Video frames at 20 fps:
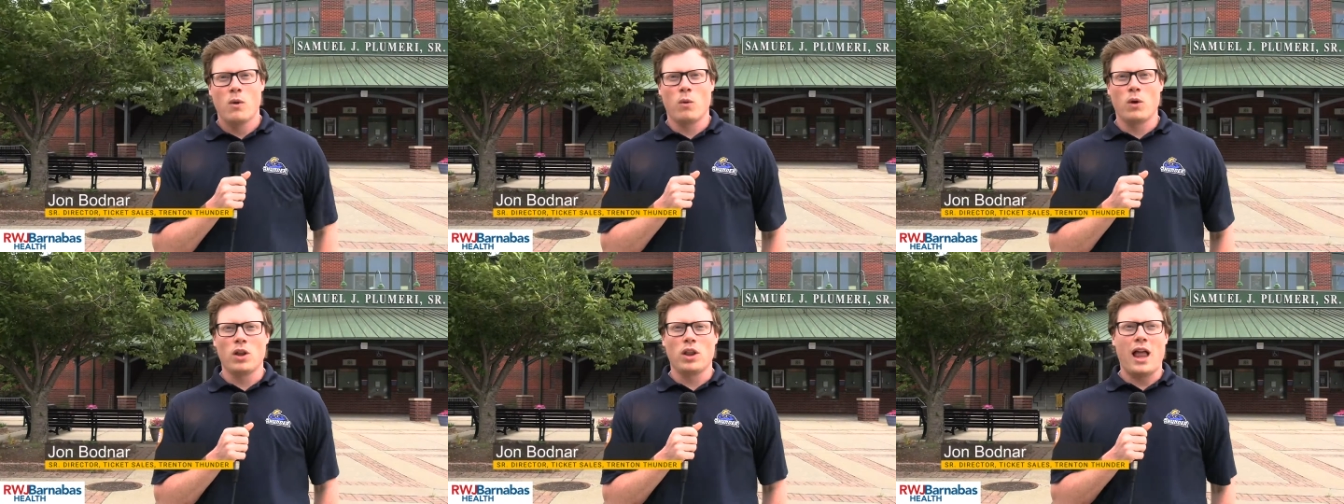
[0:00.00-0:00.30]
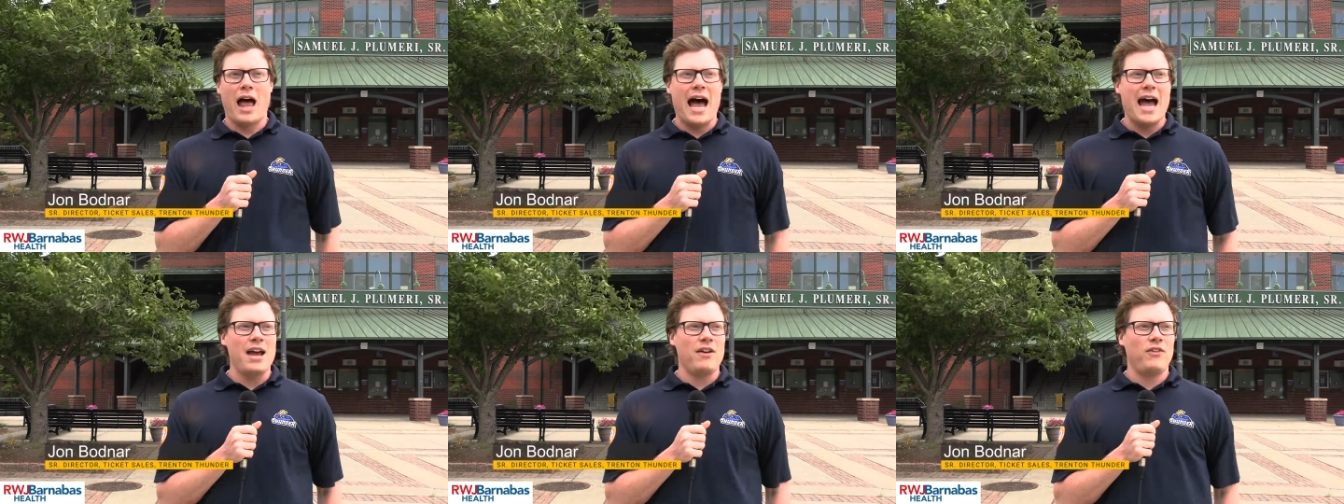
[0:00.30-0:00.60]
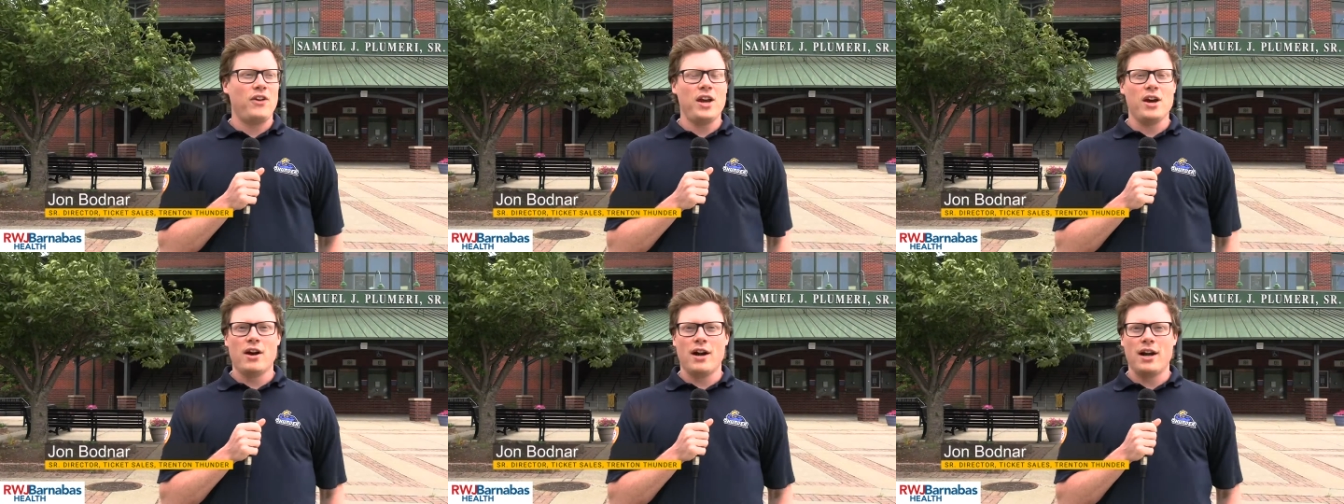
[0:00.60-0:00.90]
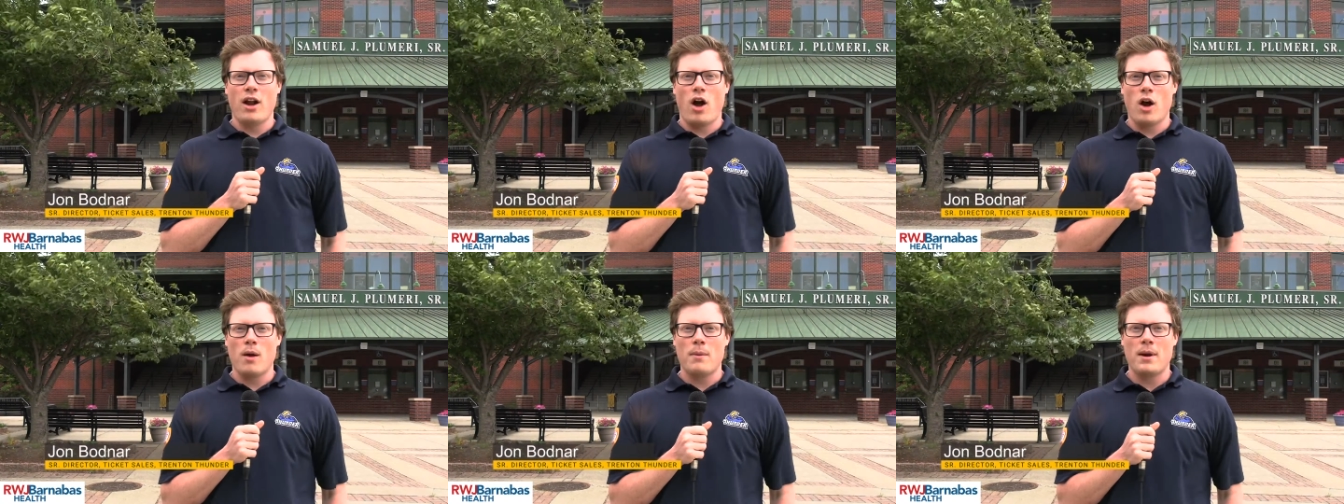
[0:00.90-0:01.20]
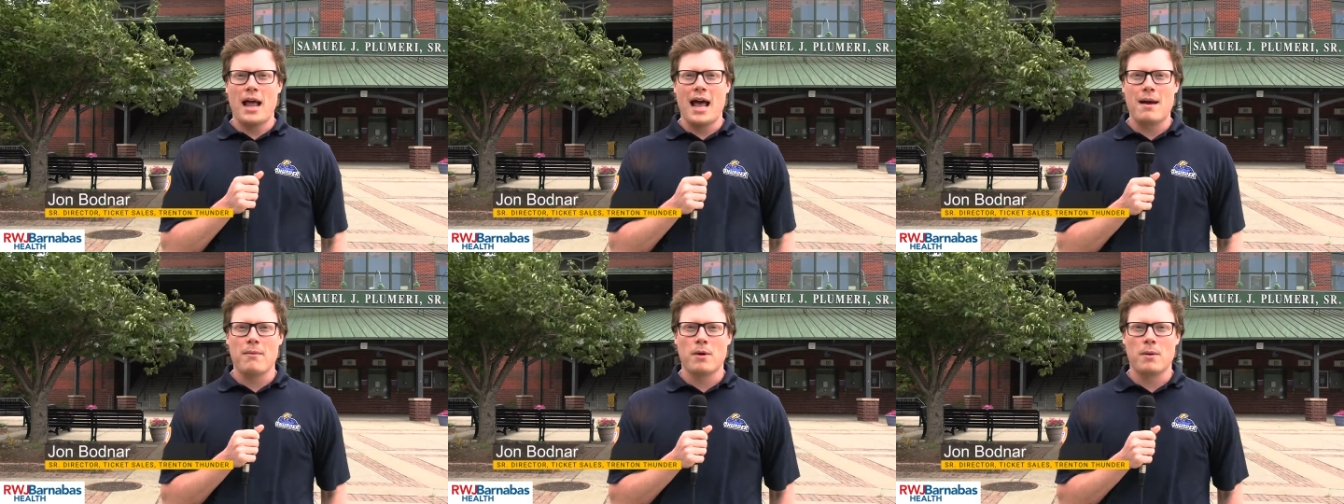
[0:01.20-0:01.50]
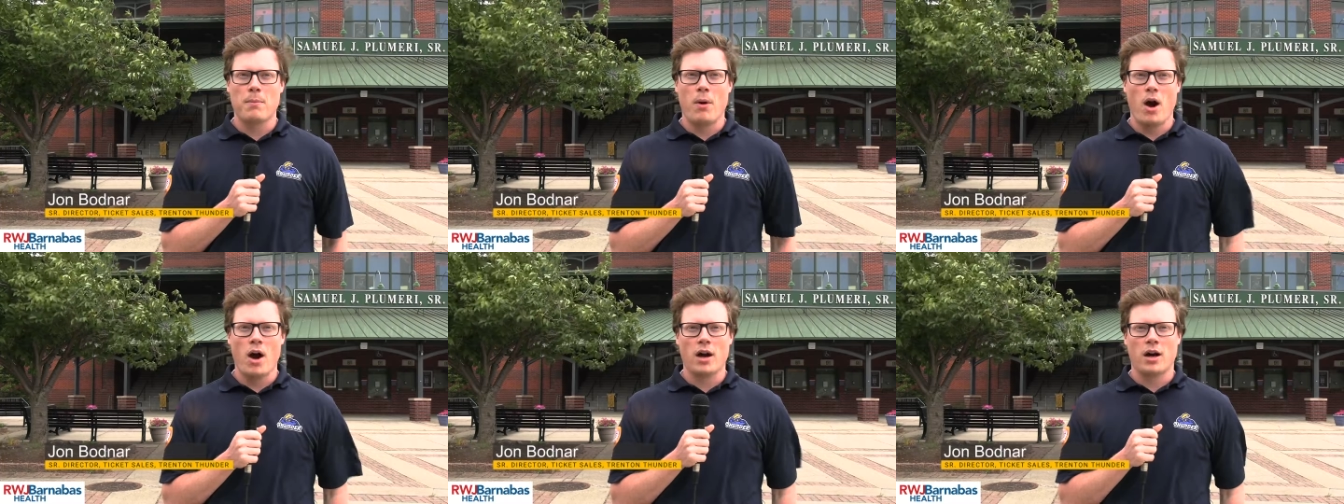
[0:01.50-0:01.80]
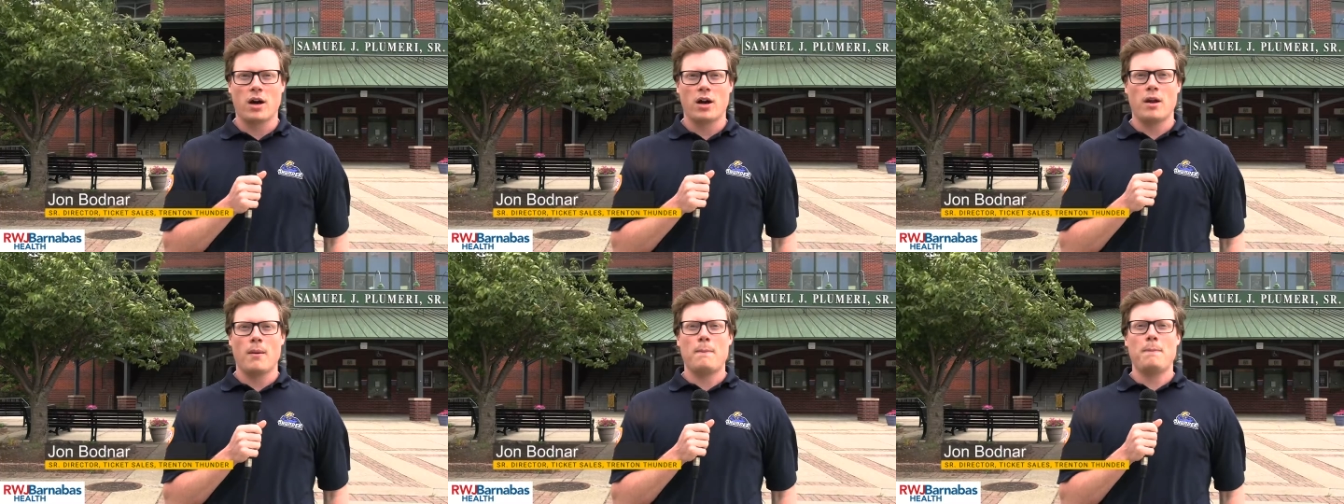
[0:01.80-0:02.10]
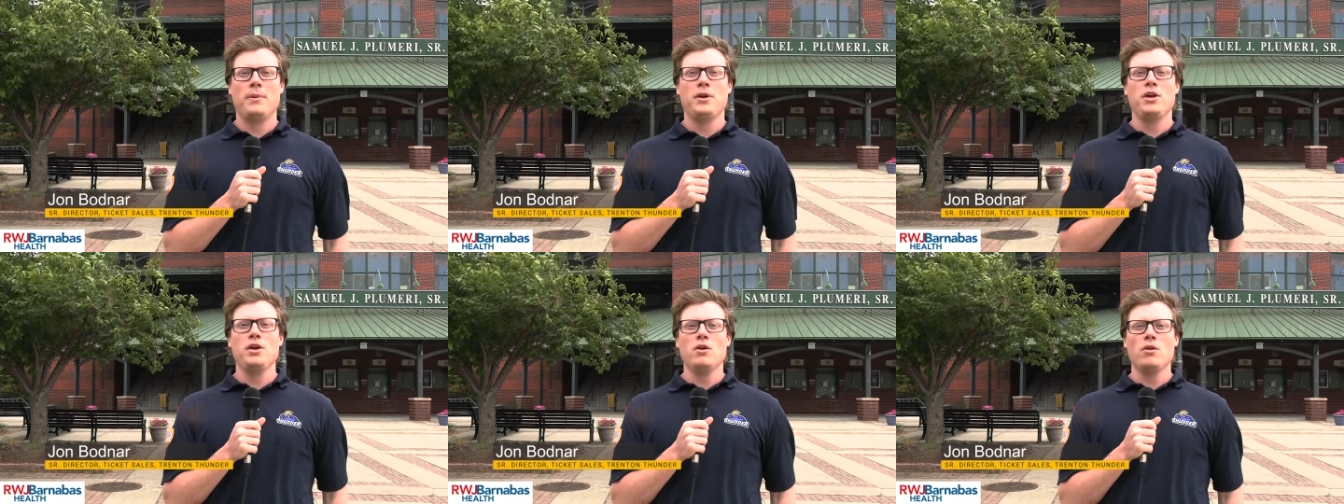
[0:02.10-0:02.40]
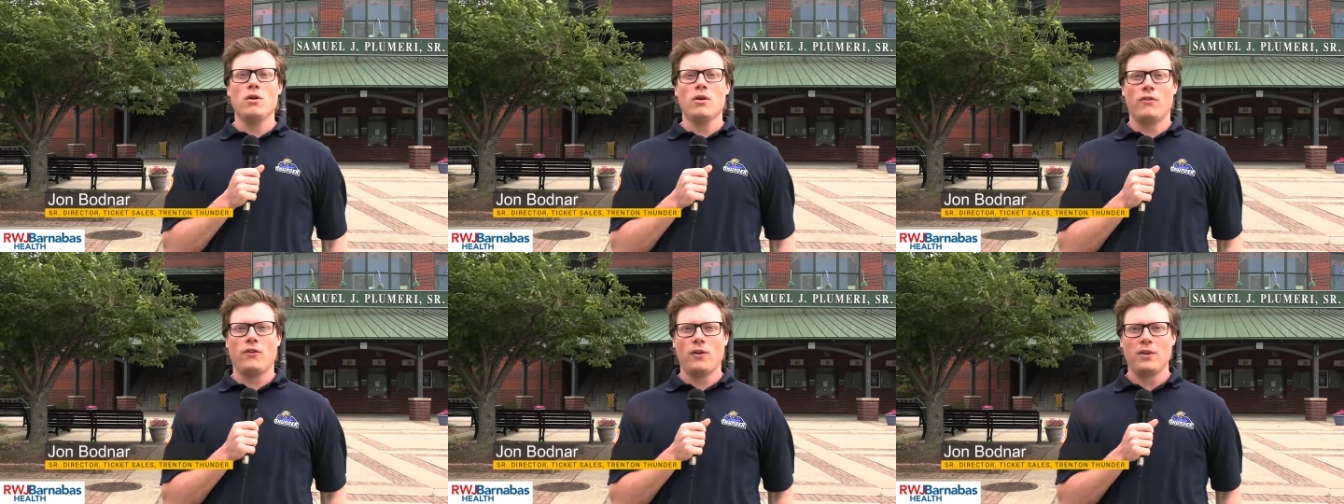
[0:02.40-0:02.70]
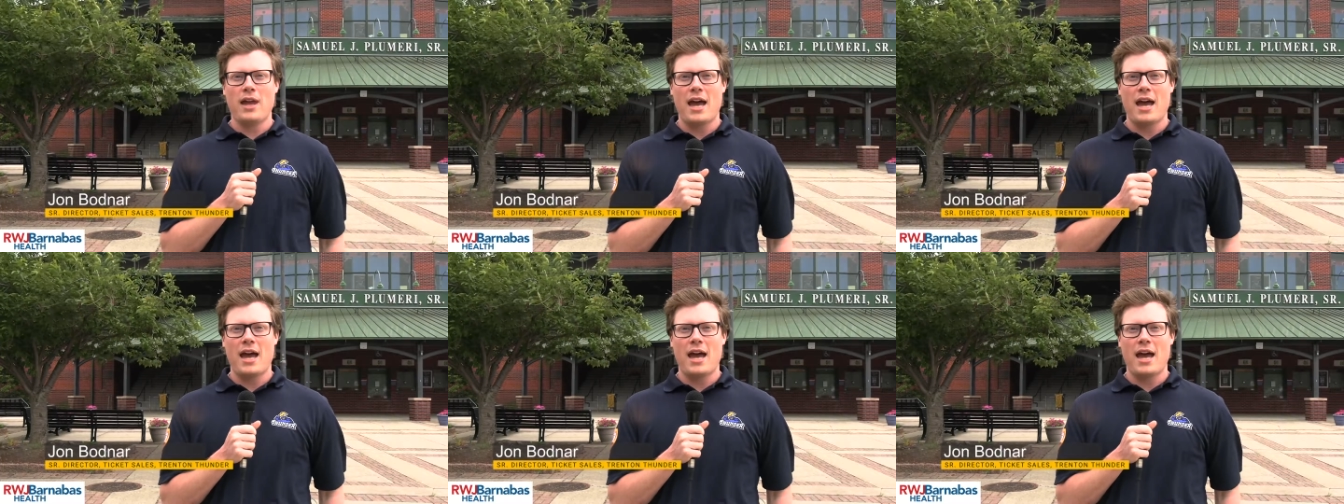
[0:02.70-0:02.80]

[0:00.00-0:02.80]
We're live here at Arm and Hammer Park on a beautiful